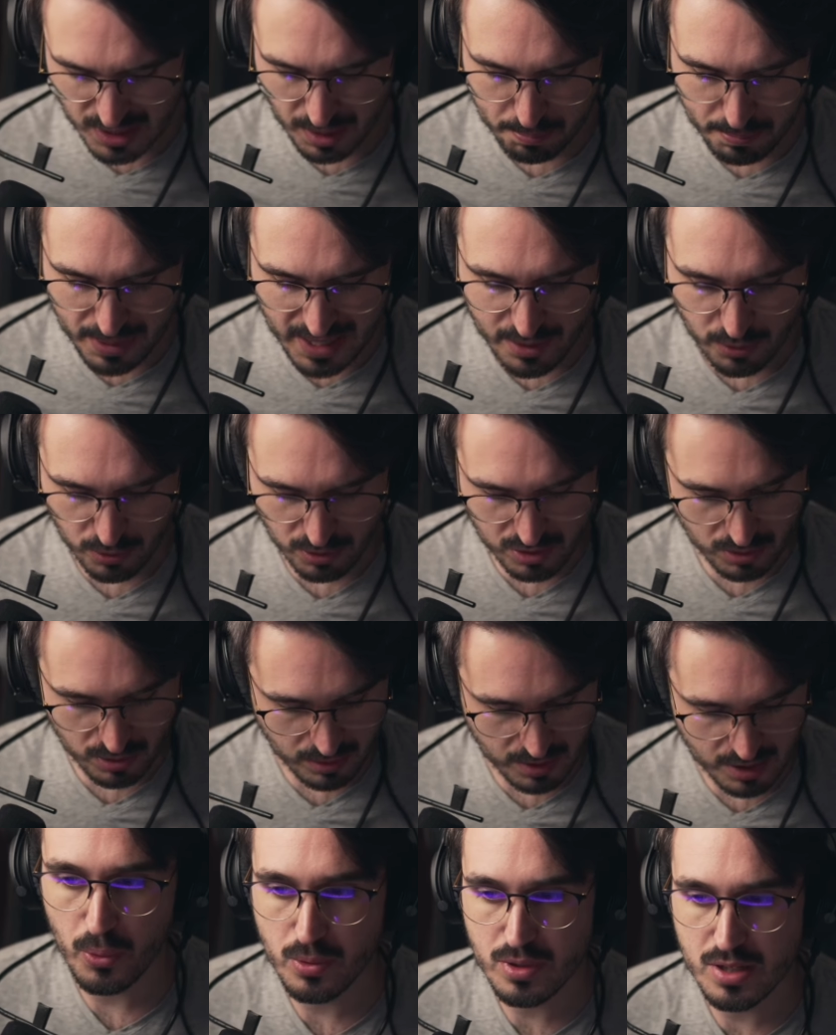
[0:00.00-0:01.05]
a pedal
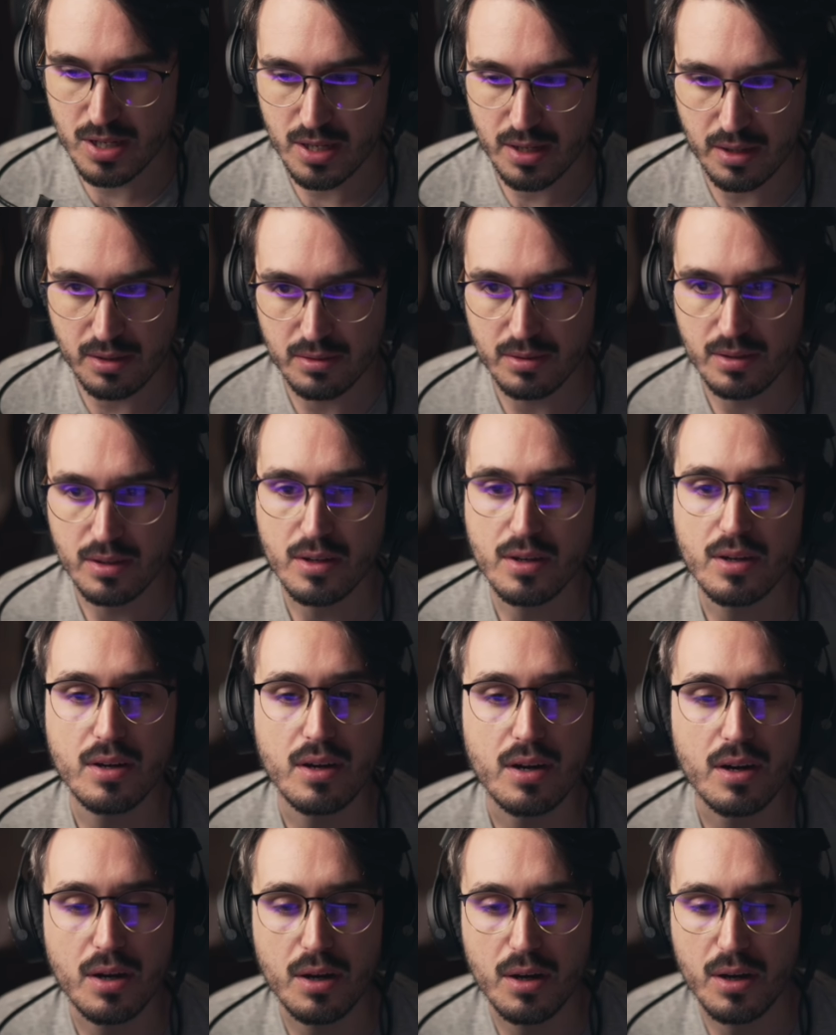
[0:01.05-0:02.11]
tone holding
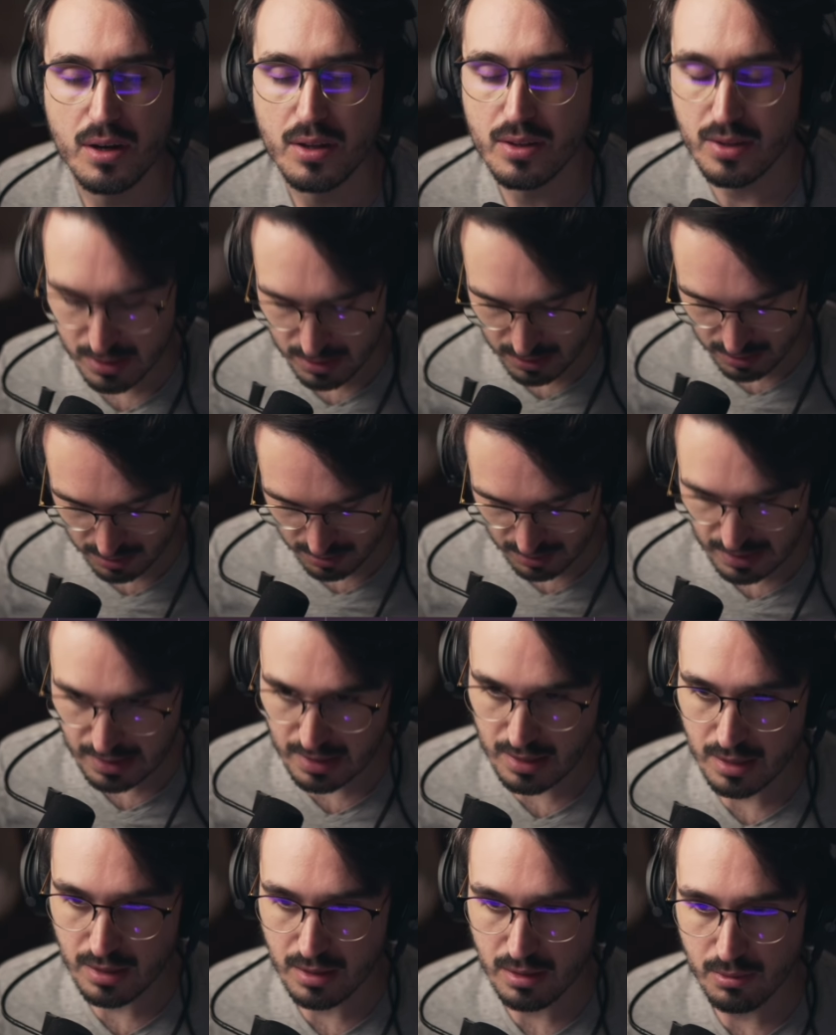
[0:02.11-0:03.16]
this
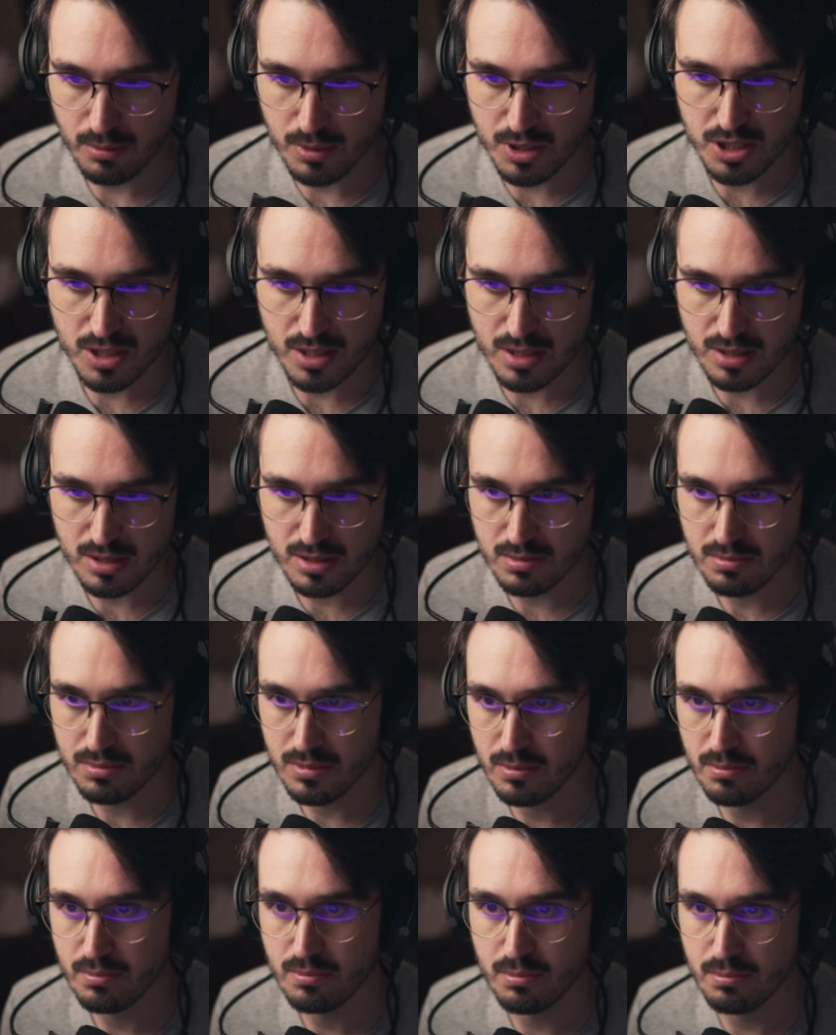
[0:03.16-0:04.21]
E, which is
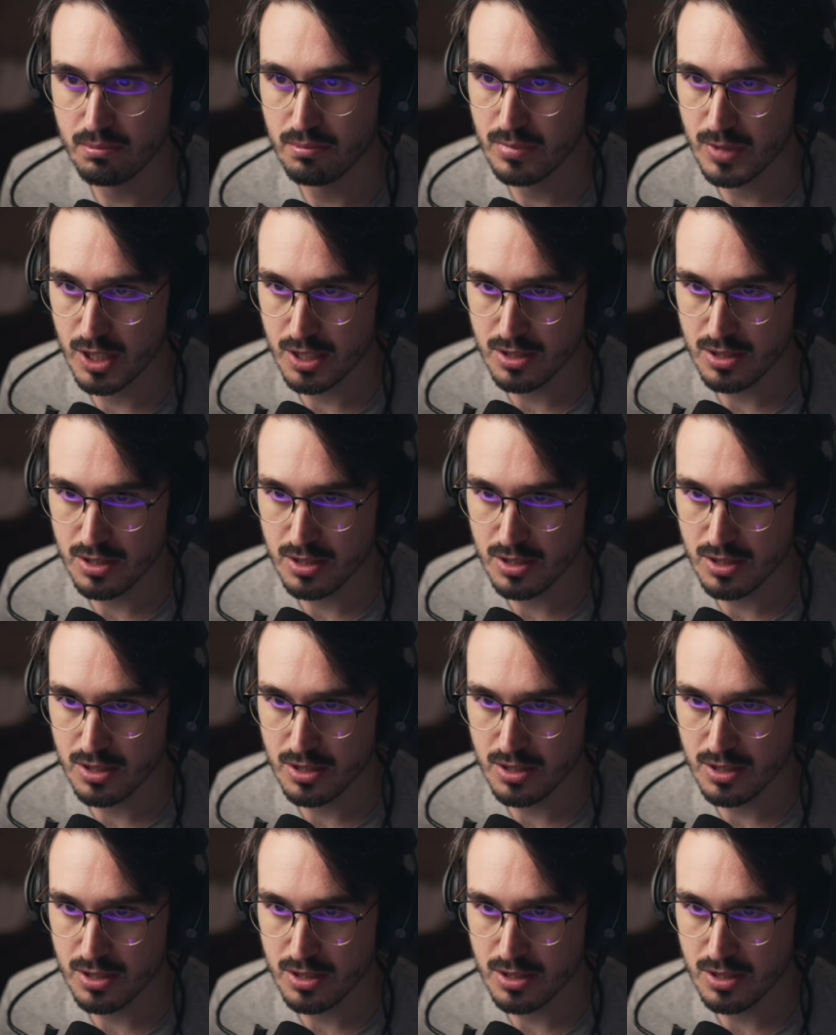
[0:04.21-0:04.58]
the